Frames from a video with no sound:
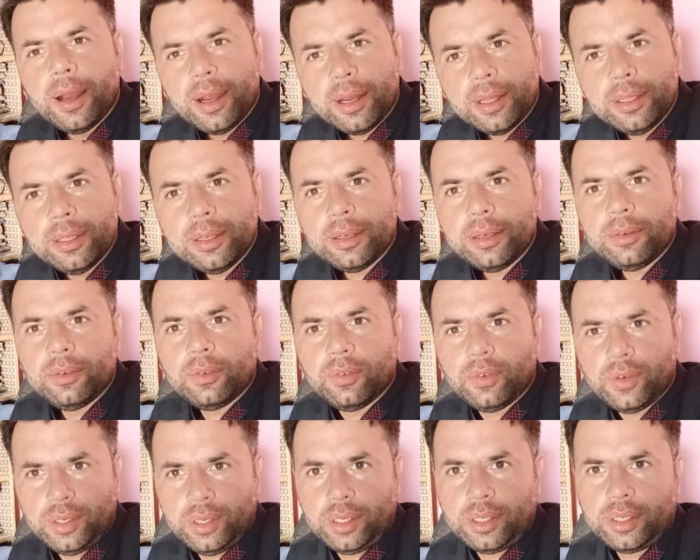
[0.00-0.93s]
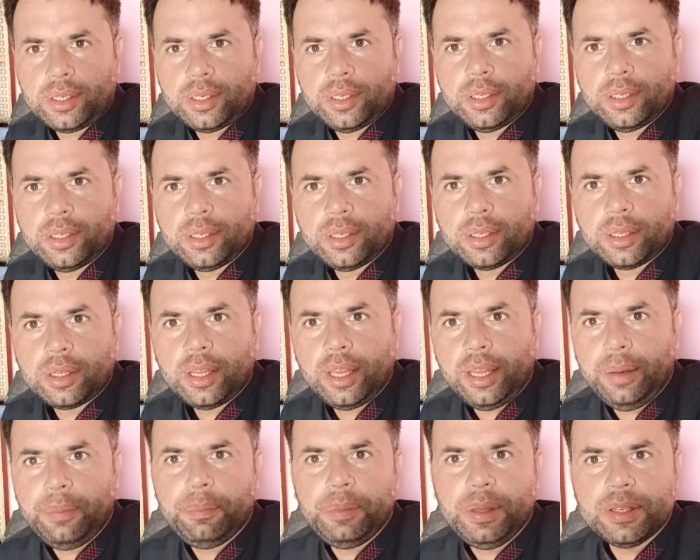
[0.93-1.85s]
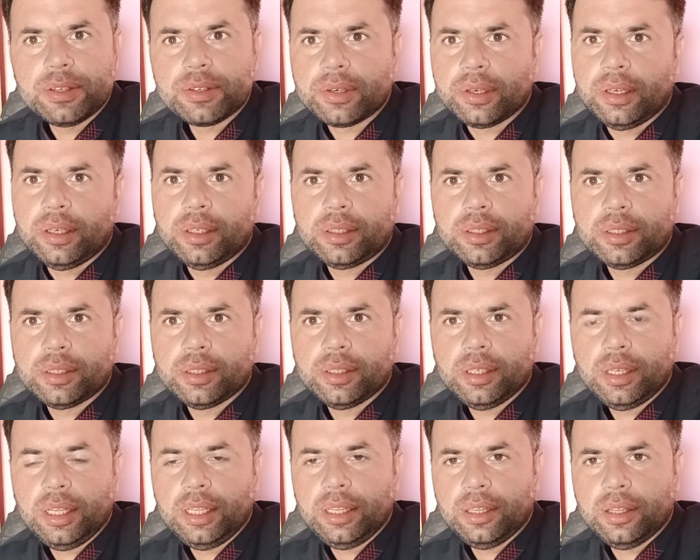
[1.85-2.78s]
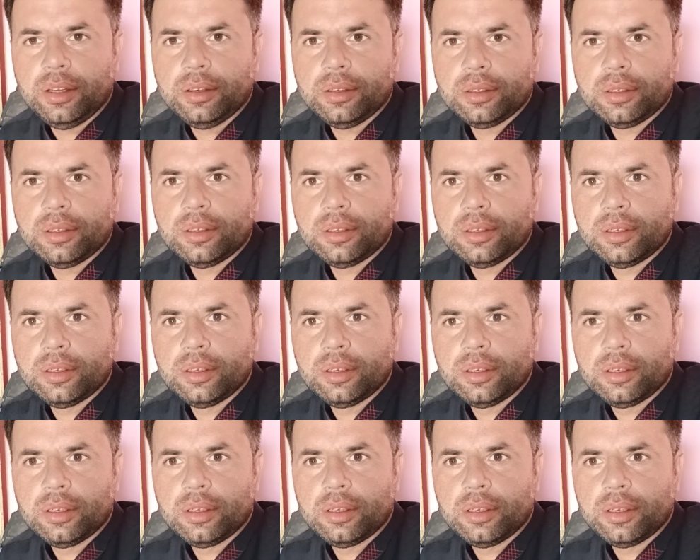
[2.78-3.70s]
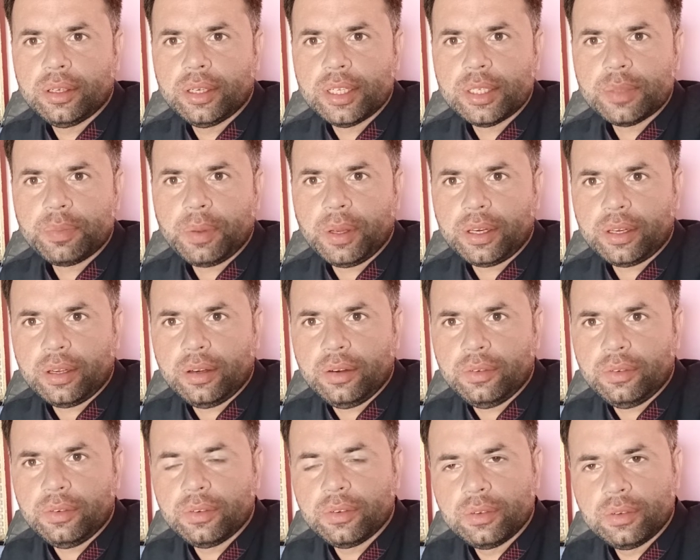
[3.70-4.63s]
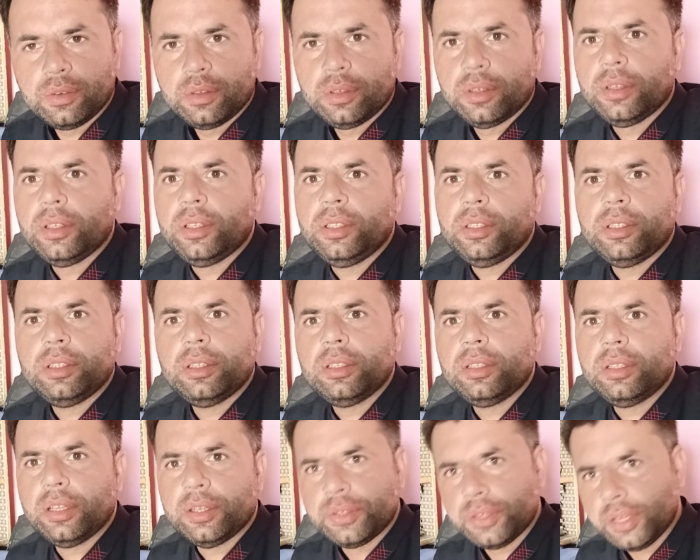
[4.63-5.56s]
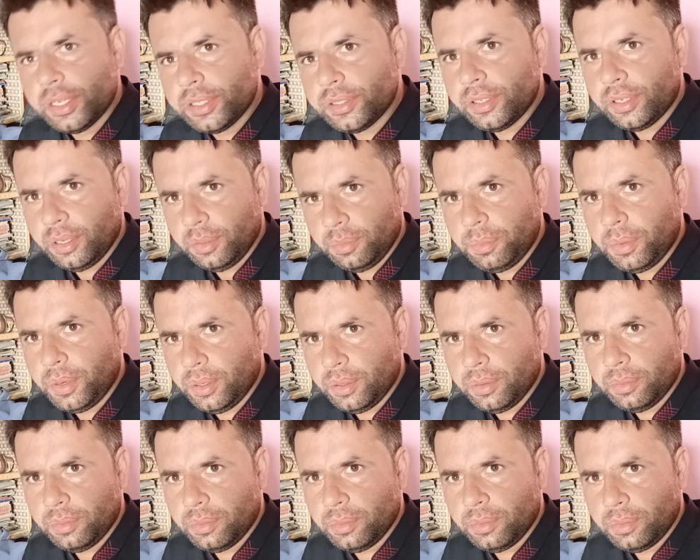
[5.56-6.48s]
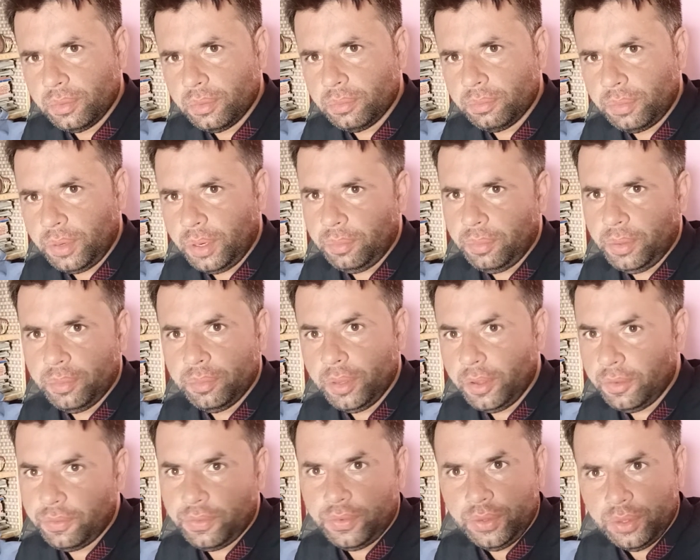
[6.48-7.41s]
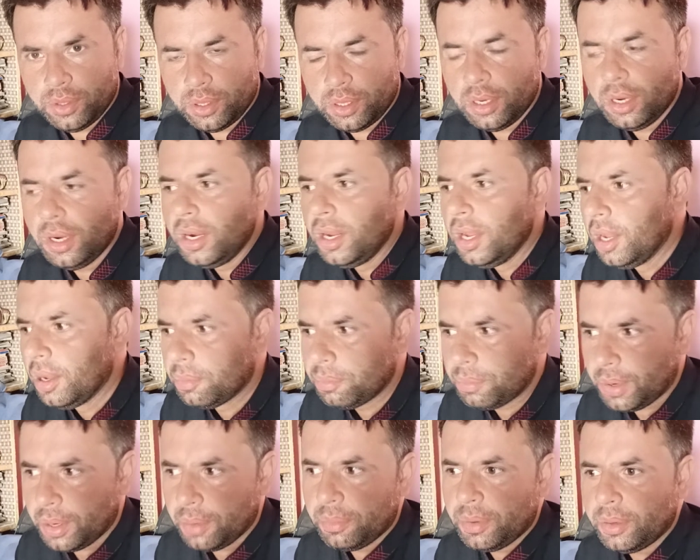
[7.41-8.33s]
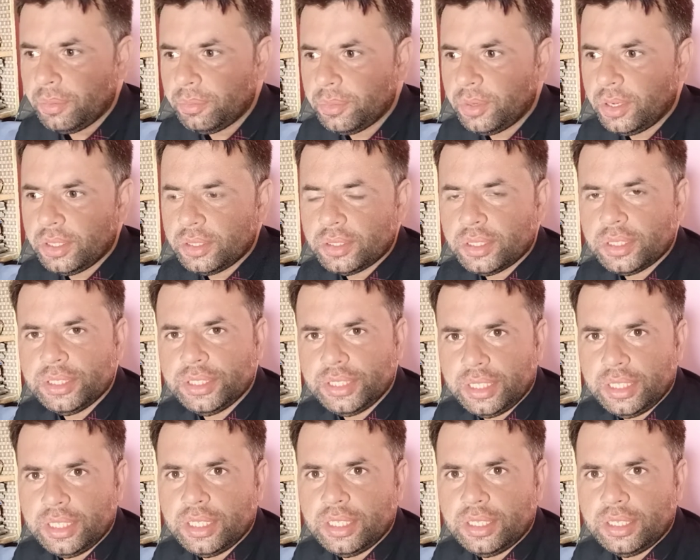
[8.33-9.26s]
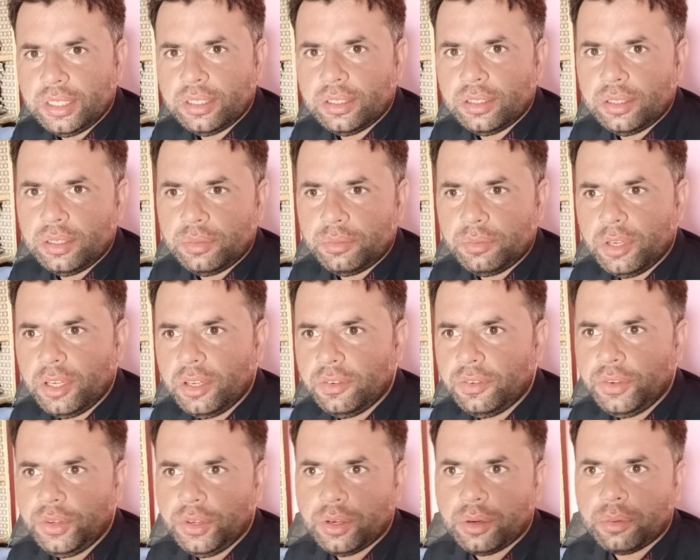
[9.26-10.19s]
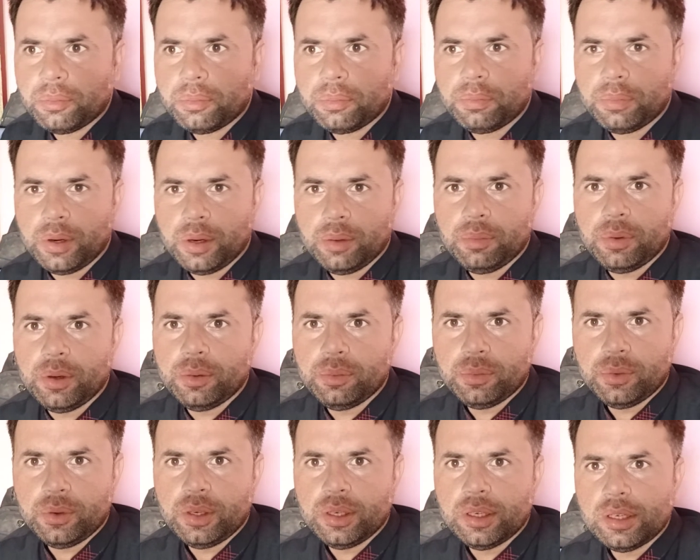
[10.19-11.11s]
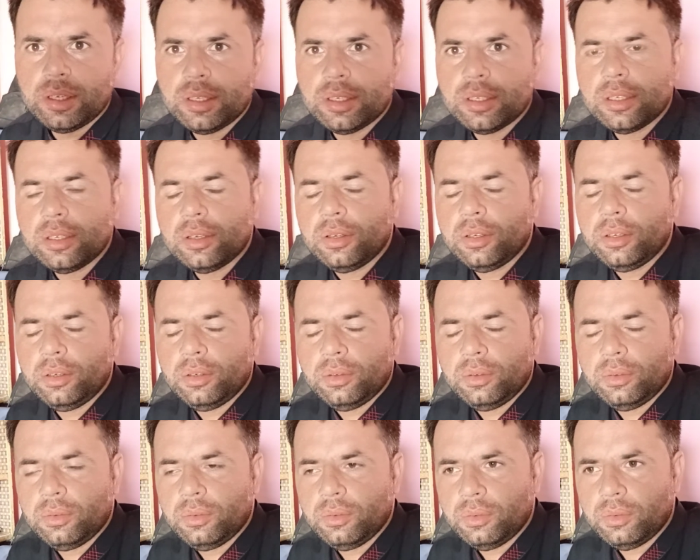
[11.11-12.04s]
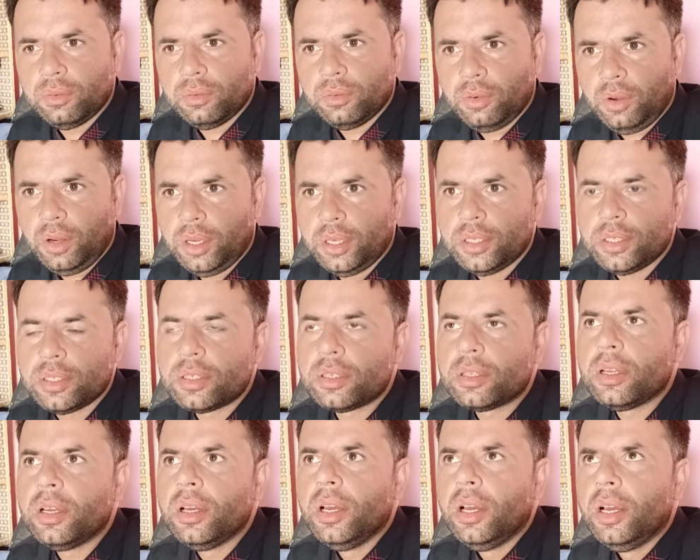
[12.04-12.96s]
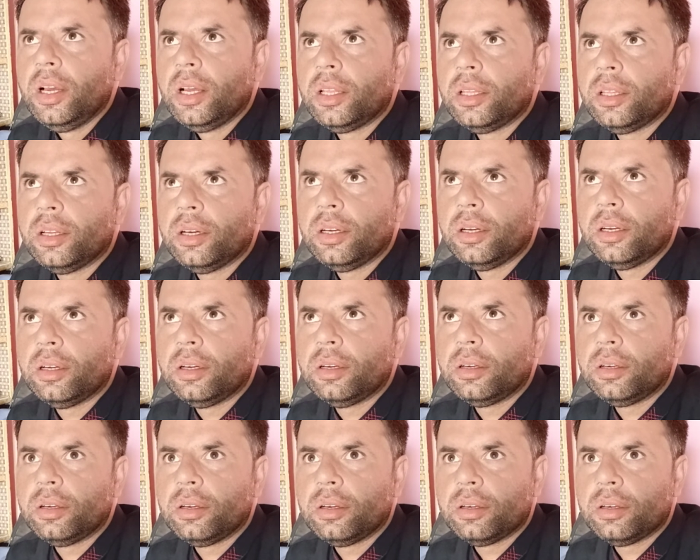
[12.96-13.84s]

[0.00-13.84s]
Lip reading: other work can be stored in the respect of the selection of problem. If your problem was a genuine, if your problem was the